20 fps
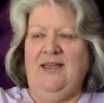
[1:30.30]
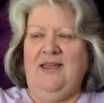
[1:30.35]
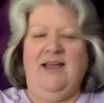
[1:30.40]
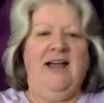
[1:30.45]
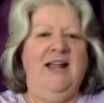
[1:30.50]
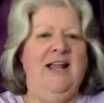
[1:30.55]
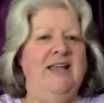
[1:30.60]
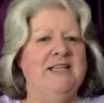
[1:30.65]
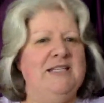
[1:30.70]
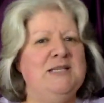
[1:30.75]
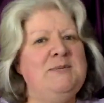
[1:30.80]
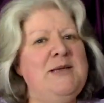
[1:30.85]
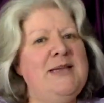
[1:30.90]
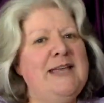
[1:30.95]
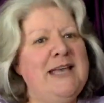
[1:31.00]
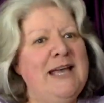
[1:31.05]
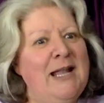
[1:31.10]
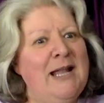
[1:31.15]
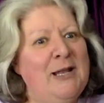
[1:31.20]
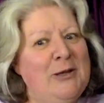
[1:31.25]
I like to be
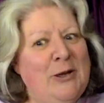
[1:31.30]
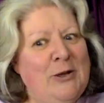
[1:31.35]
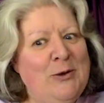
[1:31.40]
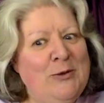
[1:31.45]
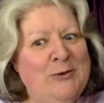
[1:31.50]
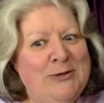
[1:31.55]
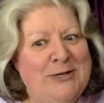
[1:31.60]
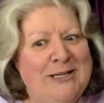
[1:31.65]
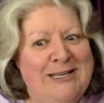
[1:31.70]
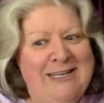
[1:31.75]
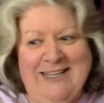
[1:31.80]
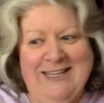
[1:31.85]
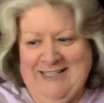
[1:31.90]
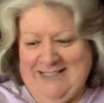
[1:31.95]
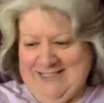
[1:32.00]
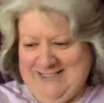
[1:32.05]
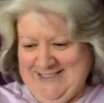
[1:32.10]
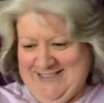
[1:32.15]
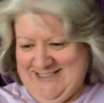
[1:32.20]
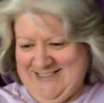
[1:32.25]
color
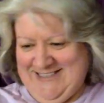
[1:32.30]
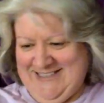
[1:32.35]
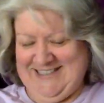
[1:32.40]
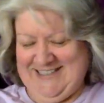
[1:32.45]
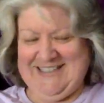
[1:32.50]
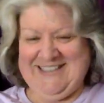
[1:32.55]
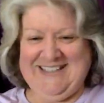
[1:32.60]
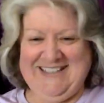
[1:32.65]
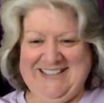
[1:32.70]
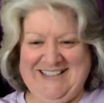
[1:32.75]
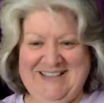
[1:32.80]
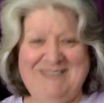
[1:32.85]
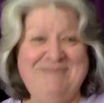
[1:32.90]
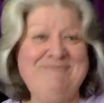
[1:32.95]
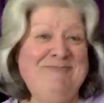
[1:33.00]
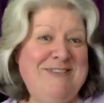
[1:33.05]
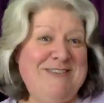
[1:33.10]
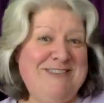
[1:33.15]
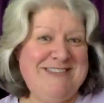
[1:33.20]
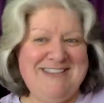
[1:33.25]
coordinated
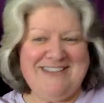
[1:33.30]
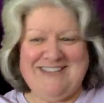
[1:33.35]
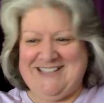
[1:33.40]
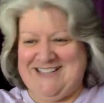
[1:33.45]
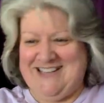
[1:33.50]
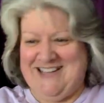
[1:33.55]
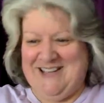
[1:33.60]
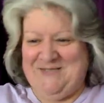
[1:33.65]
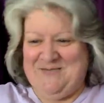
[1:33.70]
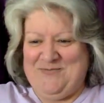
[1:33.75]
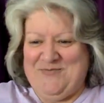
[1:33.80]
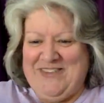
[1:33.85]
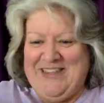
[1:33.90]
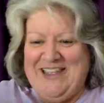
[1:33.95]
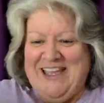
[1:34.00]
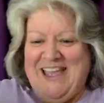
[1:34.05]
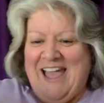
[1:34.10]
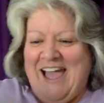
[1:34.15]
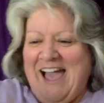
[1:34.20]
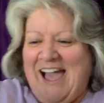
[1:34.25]
most of the
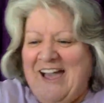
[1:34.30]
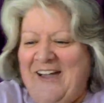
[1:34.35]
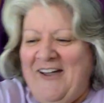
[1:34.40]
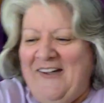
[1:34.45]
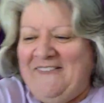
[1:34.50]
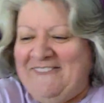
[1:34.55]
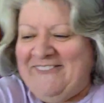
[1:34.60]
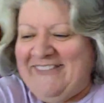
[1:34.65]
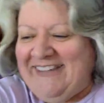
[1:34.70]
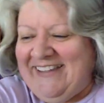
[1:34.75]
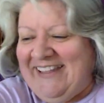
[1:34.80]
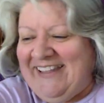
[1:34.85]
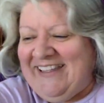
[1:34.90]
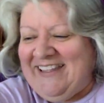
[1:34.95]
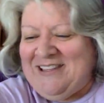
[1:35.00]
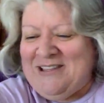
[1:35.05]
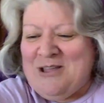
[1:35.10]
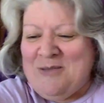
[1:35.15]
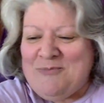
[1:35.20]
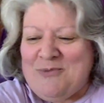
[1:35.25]
time.
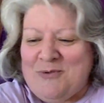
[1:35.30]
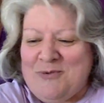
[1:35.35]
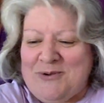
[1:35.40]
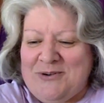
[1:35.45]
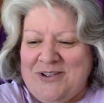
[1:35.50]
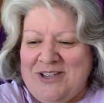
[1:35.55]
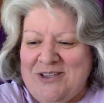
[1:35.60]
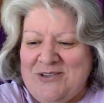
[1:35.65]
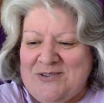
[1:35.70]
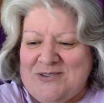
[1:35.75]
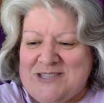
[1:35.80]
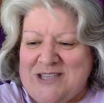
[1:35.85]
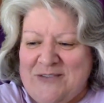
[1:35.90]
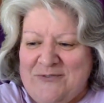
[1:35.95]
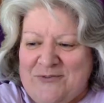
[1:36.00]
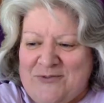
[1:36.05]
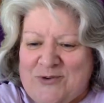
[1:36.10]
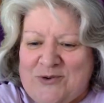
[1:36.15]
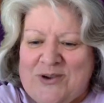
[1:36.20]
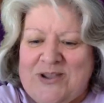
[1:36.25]
But what do I use that
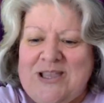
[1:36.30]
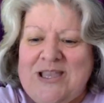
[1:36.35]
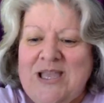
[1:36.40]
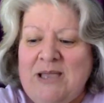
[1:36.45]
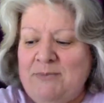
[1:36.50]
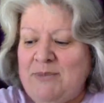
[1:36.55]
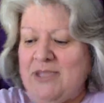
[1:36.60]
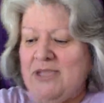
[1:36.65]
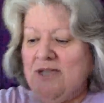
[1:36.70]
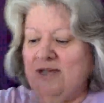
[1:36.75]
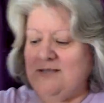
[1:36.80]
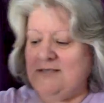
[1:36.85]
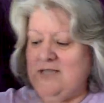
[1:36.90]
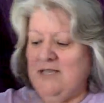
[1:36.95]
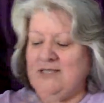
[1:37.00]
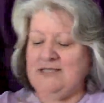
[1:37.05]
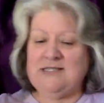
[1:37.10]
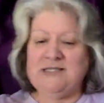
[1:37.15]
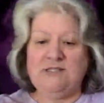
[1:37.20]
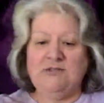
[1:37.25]
for? Because I
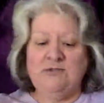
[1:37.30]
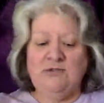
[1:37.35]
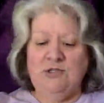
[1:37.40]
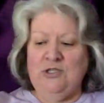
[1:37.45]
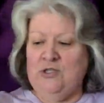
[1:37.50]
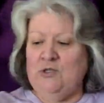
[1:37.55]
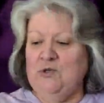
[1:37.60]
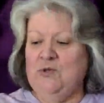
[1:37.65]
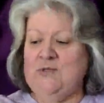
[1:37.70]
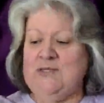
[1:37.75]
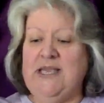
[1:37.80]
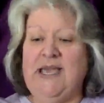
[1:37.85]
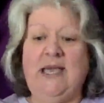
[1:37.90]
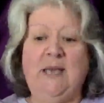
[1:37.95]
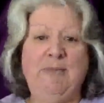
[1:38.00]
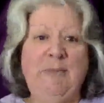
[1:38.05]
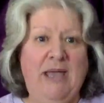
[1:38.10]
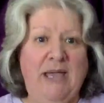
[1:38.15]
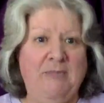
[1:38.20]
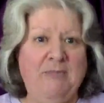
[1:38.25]
still use a
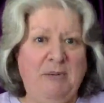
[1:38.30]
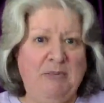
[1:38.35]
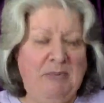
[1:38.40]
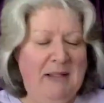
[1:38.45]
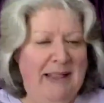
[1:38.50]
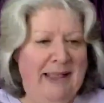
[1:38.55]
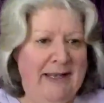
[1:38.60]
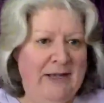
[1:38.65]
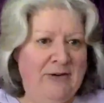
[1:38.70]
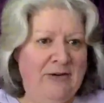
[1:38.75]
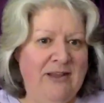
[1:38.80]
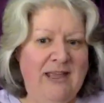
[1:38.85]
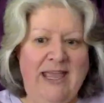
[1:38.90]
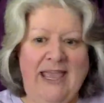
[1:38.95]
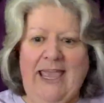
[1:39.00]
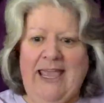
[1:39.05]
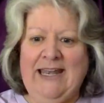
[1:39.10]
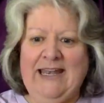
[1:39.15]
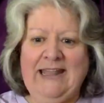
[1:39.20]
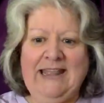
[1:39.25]
paper planner.
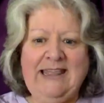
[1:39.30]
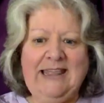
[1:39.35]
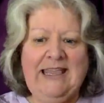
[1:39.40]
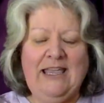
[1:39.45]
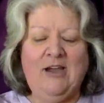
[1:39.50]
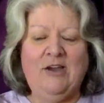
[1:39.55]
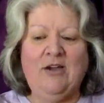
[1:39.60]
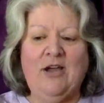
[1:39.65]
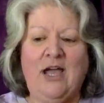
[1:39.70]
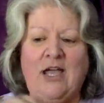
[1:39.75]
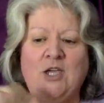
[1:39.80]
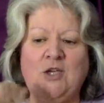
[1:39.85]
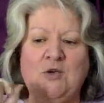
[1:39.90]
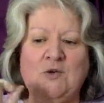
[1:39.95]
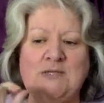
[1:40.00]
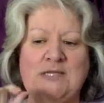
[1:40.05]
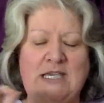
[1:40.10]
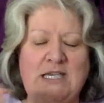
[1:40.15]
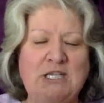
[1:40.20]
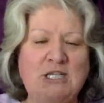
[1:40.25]
And in there, I
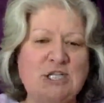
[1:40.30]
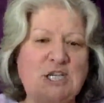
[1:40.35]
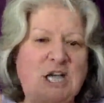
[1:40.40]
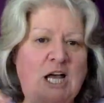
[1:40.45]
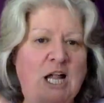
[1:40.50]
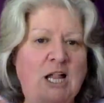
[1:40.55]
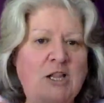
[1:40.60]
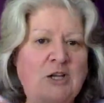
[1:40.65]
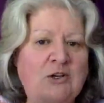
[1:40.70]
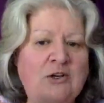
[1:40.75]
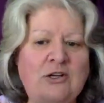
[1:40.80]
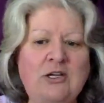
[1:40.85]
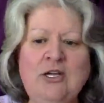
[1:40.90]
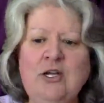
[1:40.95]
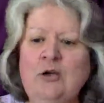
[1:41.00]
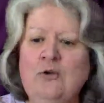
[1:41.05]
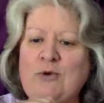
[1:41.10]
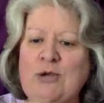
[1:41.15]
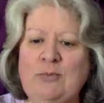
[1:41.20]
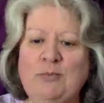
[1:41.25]
use each color
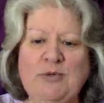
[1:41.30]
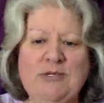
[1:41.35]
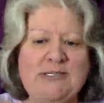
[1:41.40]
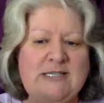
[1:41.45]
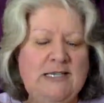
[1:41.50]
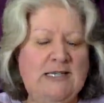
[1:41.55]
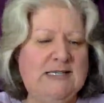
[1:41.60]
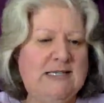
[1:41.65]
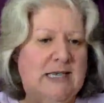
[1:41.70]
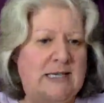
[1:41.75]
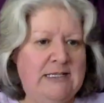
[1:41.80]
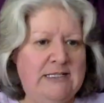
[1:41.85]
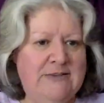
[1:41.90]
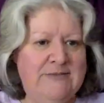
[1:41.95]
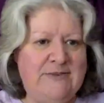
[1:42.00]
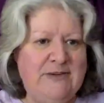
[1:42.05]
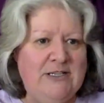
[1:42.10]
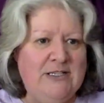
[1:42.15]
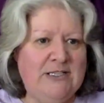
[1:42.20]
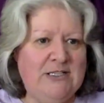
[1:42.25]
represents a
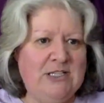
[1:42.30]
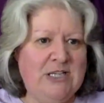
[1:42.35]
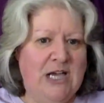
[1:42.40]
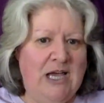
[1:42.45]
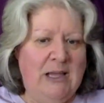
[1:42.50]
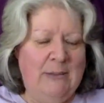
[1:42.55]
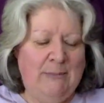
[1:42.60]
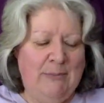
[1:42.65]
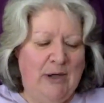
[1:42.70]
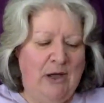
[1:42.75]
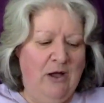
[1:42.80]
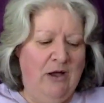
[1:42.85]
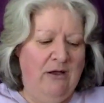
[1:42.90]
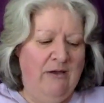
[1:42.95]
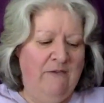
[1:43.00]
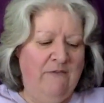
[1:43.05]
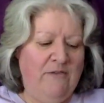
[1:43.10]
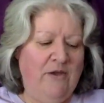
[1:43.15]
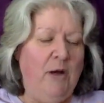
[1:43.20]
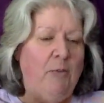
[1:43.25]
different type
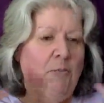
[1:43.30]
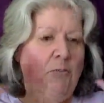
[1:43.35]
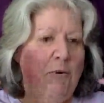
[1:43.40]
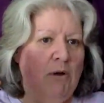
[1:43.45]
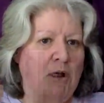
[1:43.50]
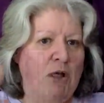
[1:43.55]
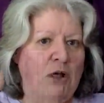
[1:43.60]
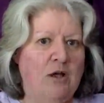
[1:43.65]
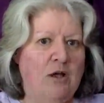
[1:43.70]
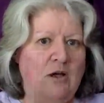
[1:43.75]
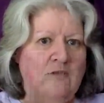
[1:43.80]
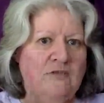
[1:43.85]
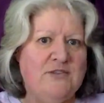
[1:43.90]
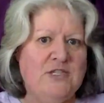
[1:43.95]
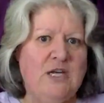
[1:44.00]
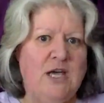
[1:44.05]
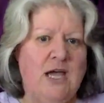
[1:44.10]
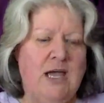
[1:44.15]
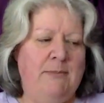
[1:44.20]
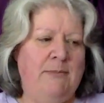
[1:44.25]
of block of
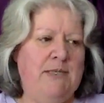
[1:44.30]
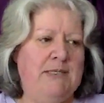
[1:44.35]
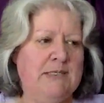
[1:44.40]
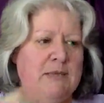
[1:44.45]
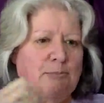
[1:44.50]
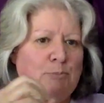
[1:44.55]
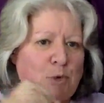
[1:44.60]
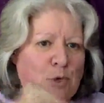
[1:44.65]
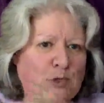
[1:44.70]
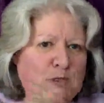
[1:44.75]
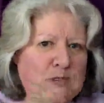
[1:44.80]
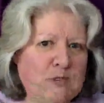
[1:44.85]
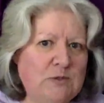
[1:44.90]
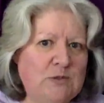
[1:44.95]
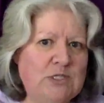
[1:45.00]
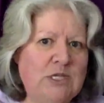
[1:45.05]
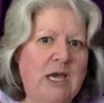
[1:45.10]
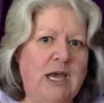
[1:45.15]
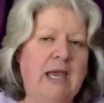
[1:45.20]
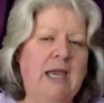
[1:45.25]
time. Is it personal
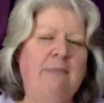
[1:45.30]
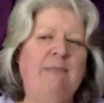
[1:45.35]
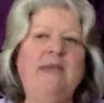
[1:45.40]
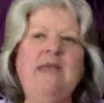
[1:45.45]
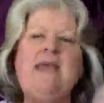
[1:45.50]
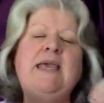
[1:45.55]
time?